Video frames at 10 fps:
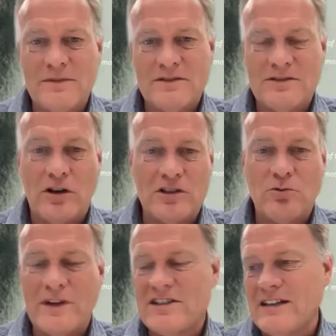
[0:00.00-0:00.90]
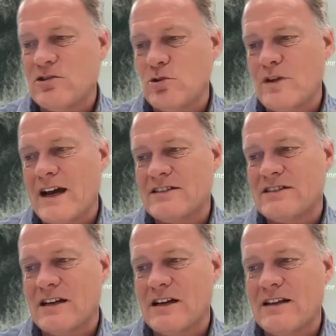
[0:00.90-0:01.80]
started to reach into that
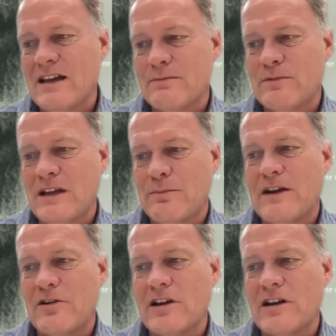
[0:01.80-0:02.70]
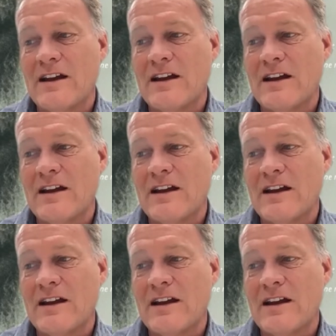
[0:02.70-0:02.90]
period.